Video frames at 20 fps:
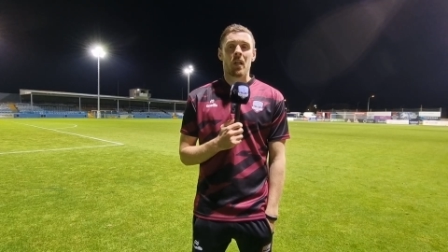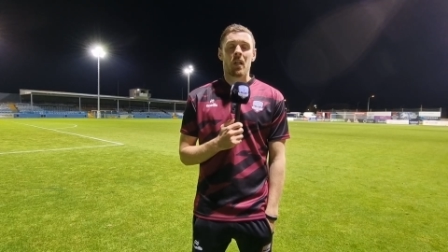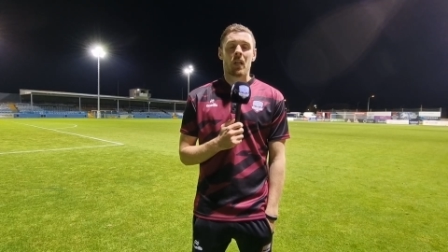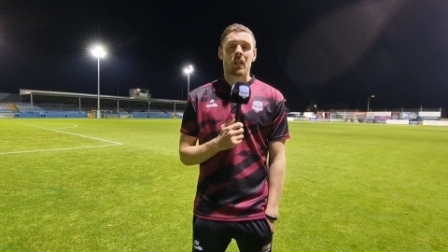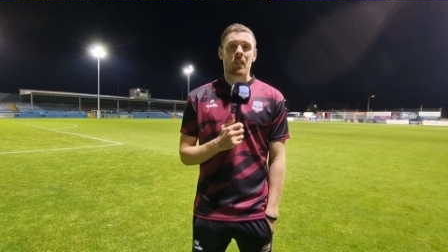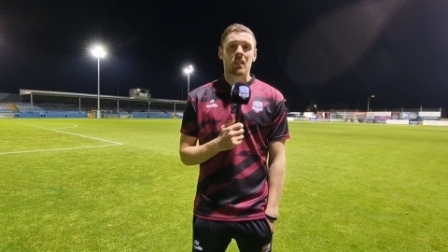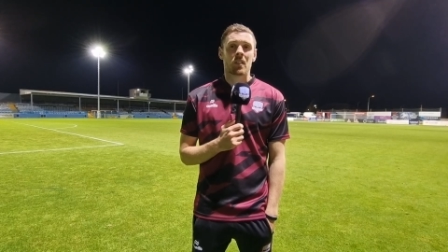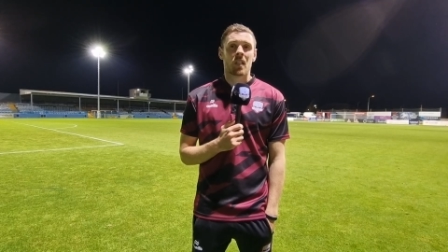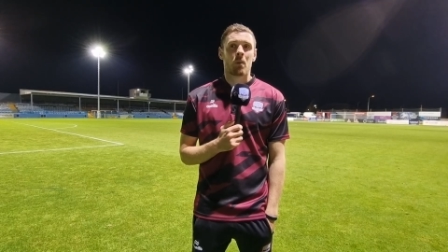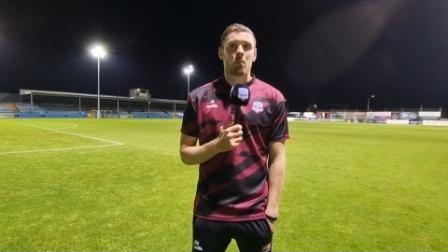
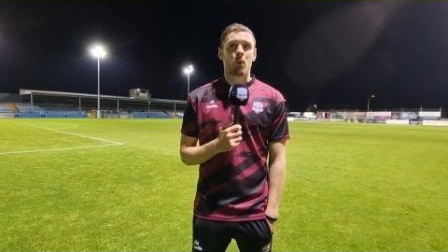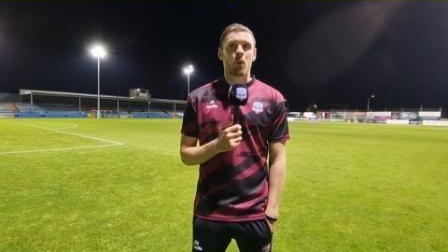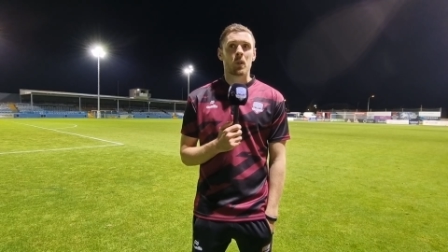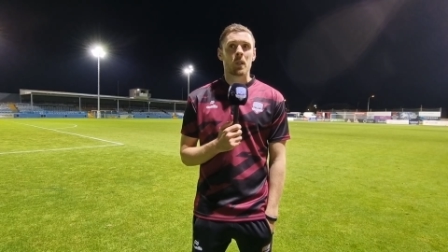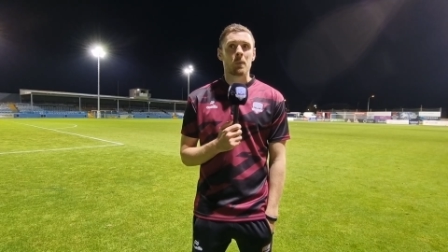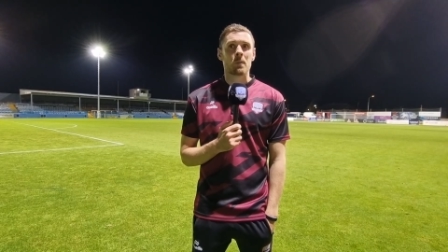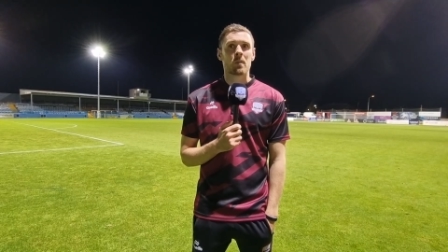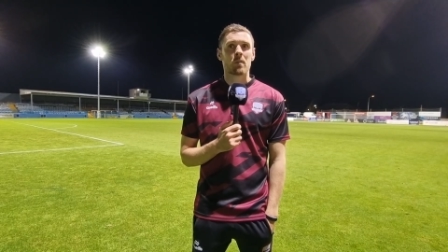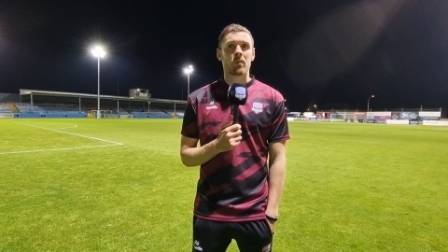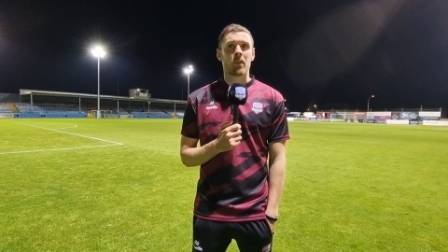Like I said, both
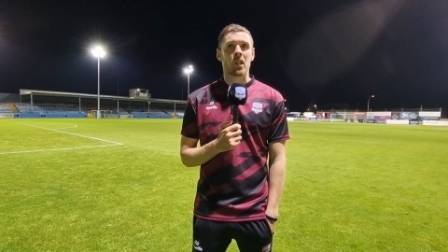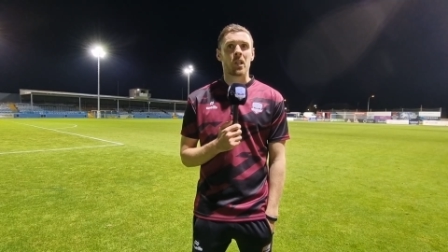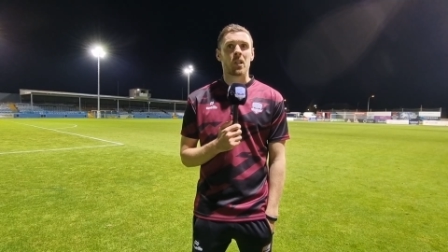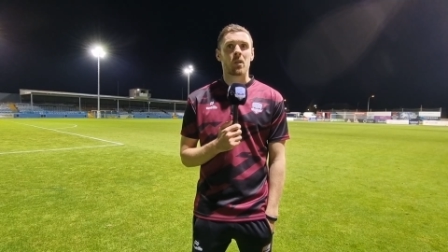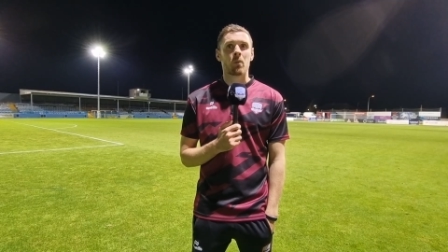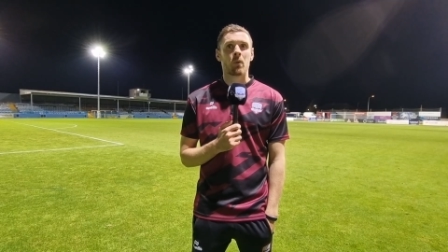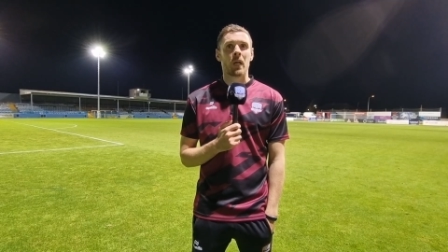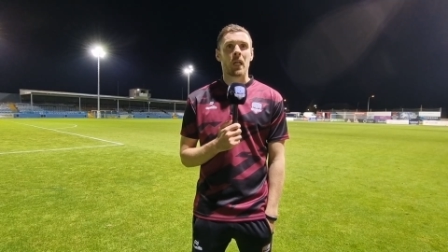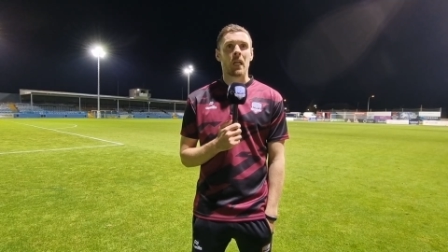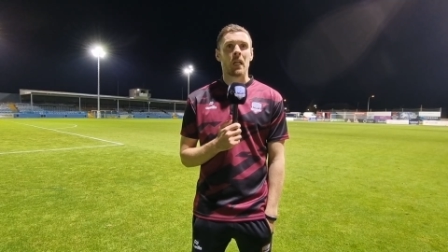teams
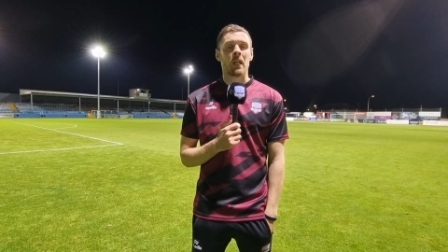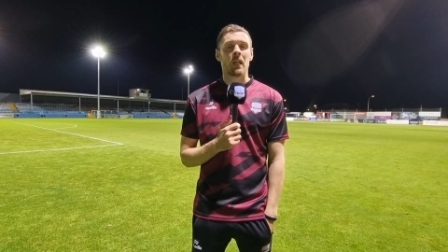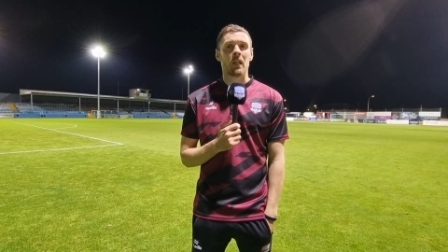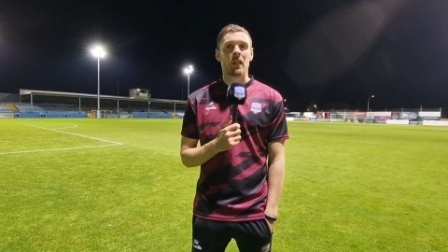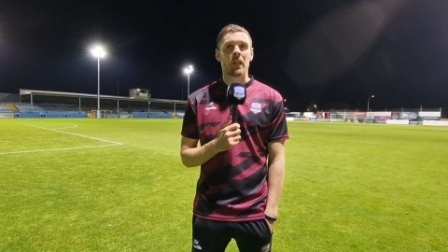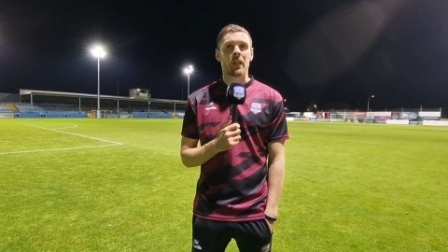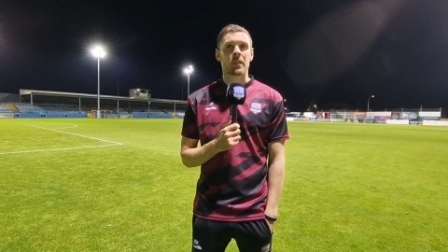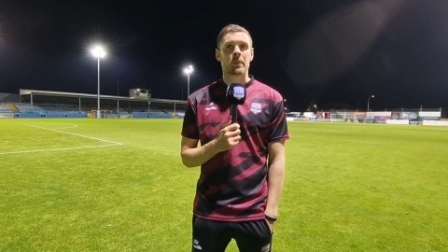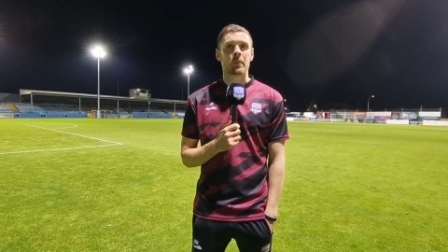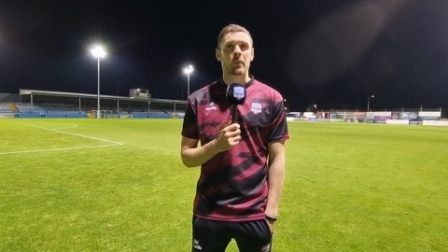defended well.
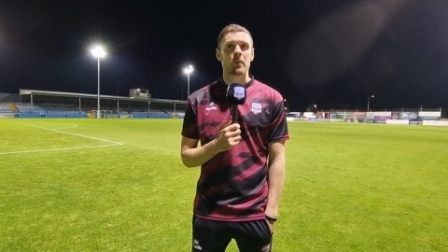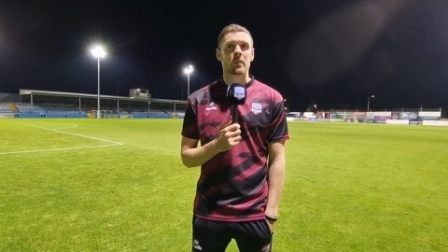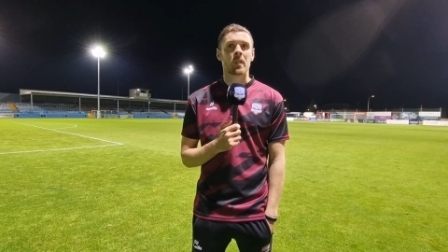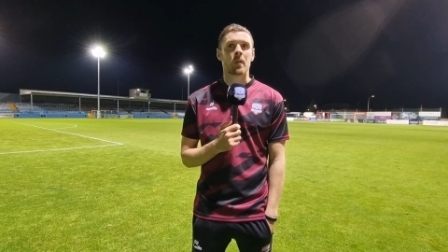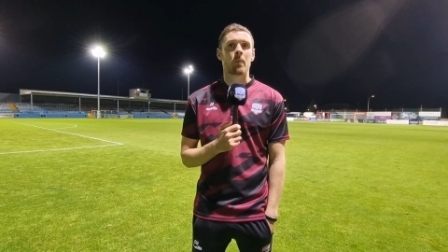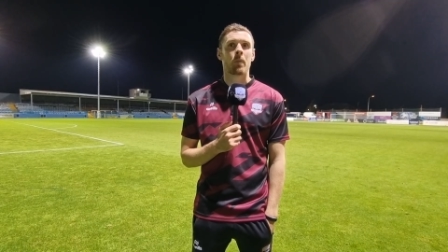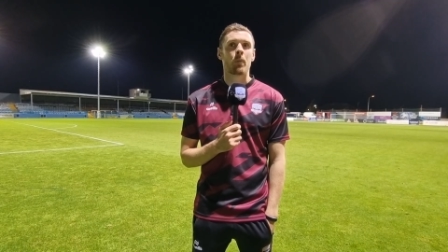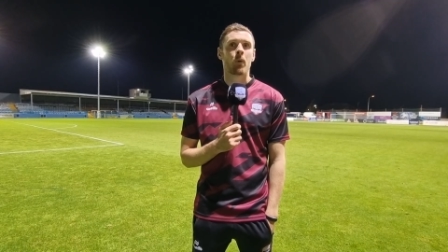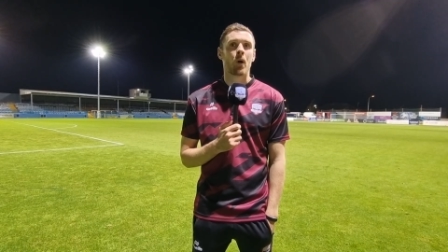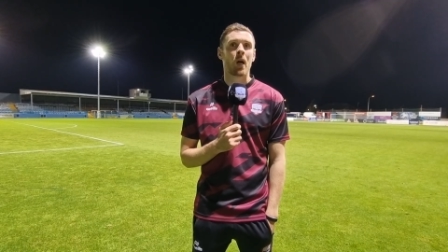I suppose
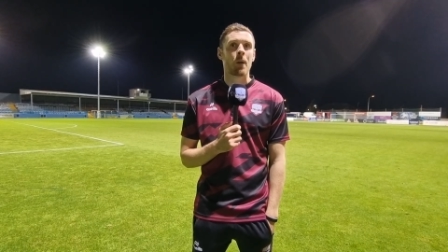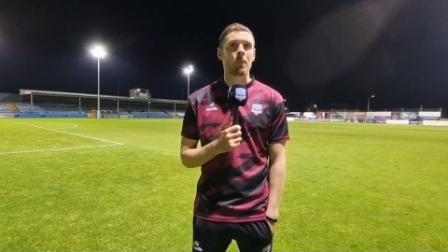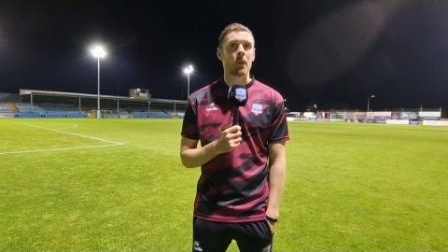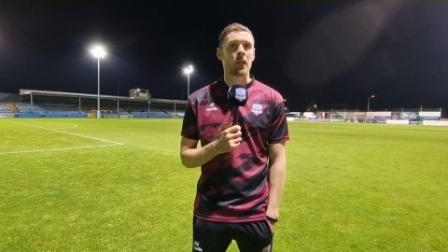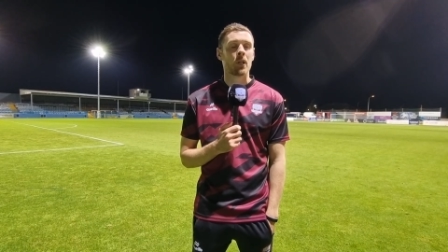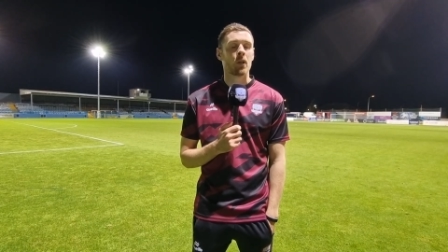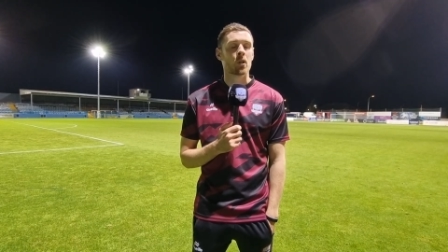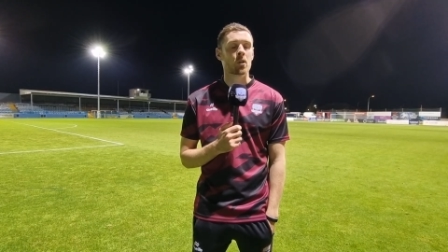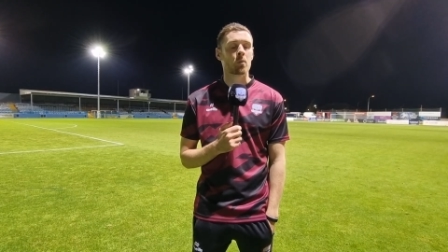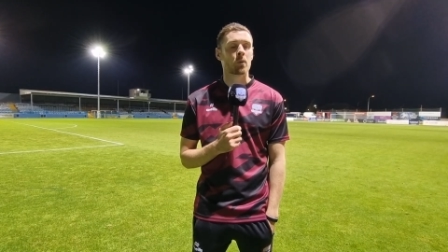they'd be more happy
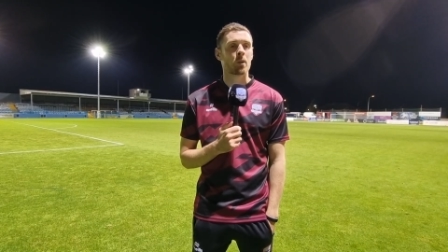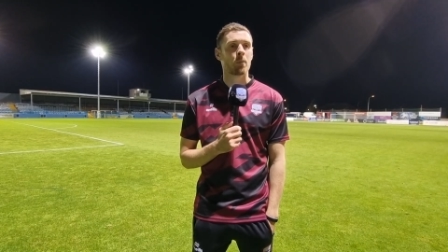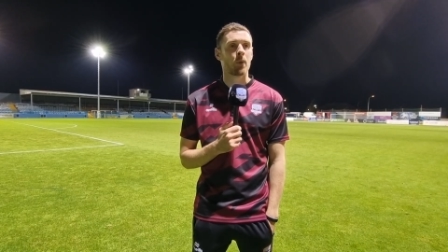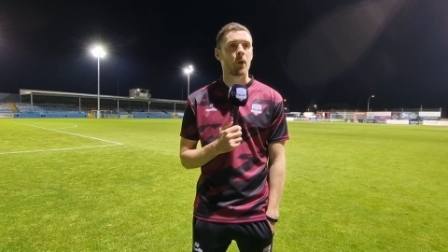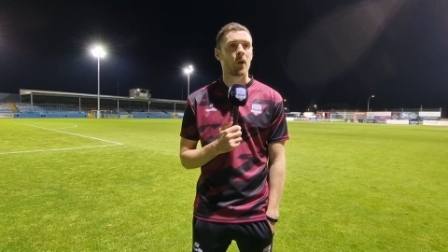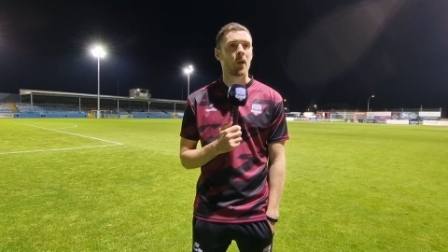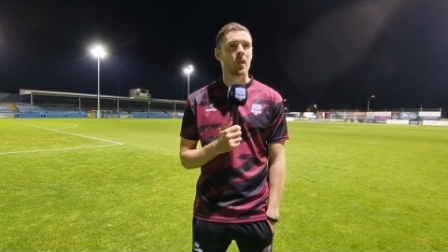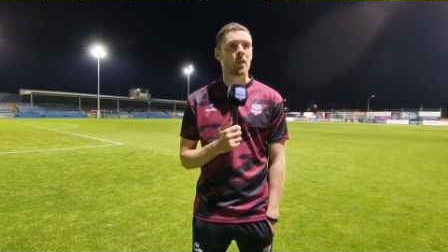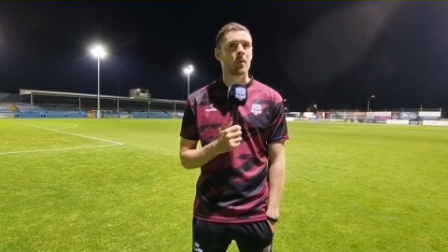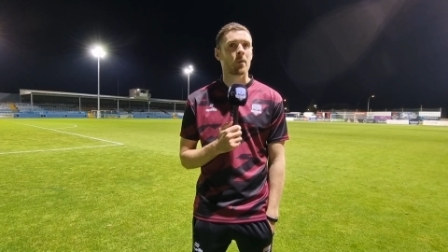than us with the
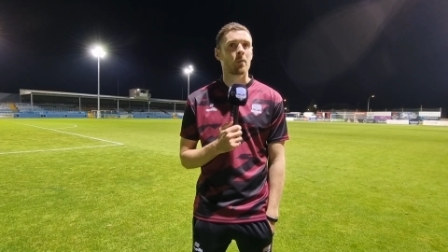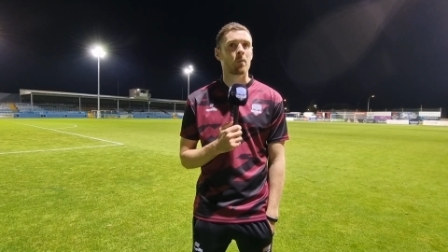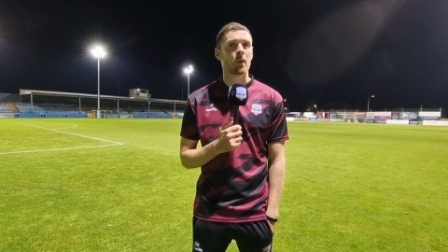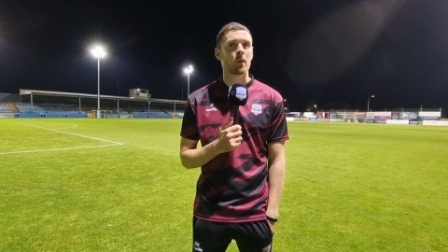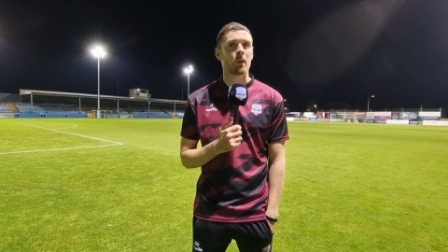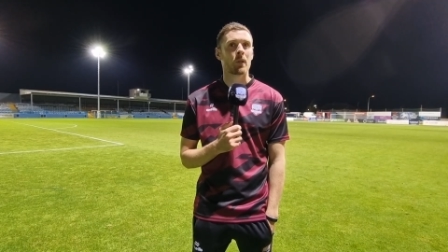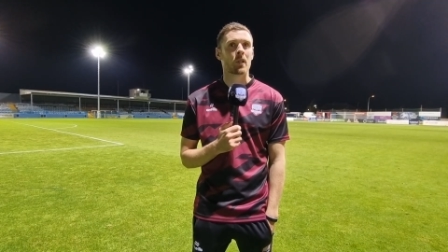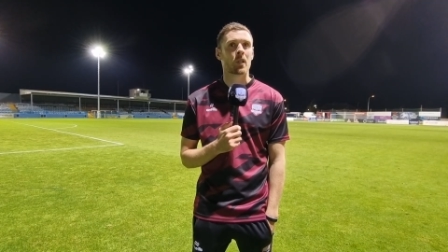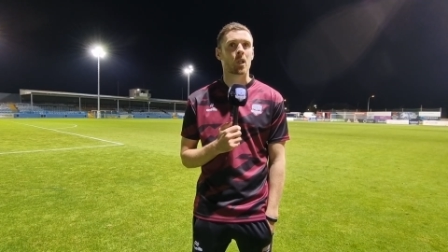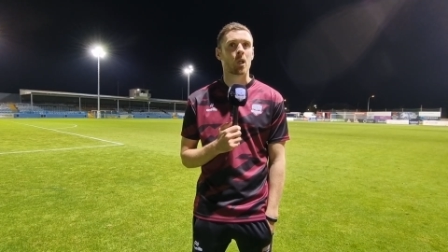point. We
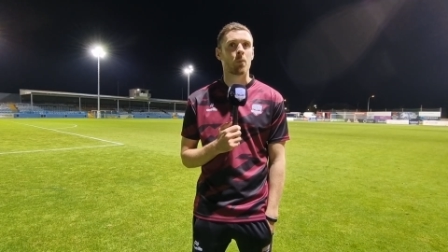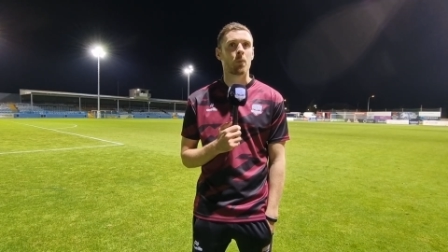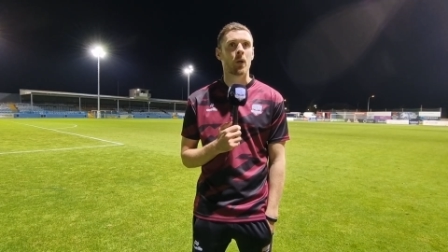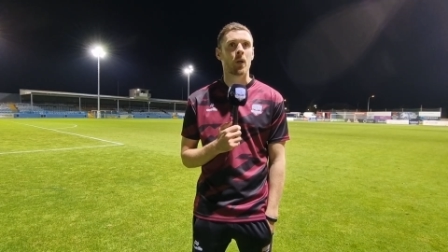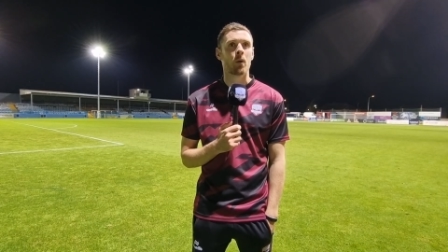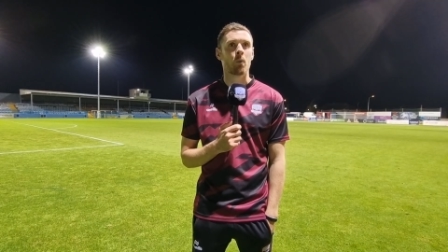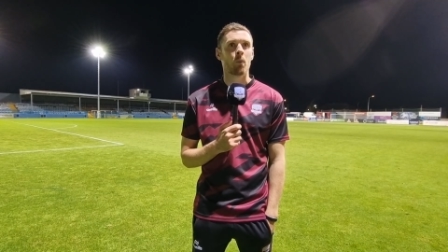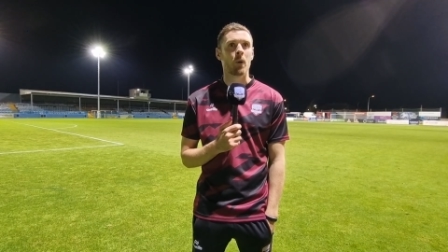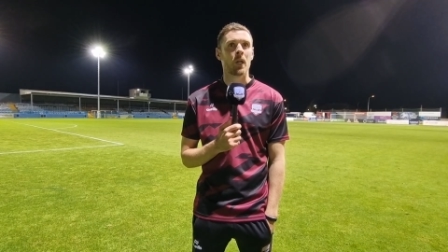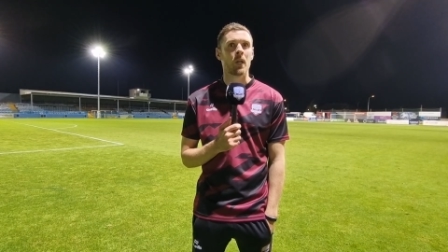wanted to come here
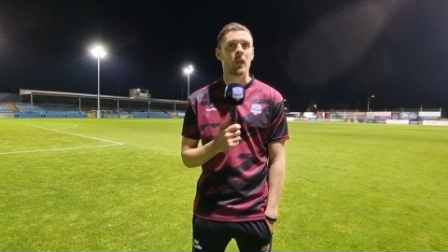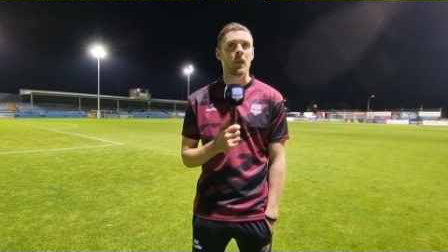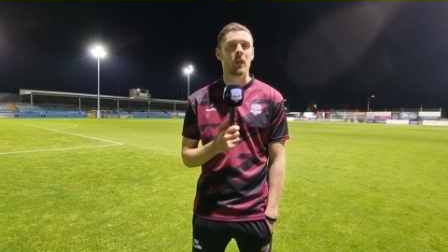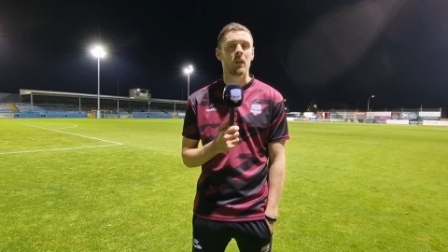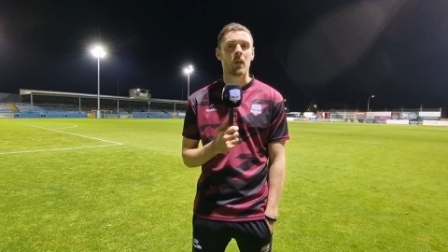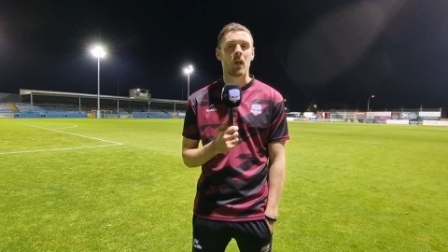and win.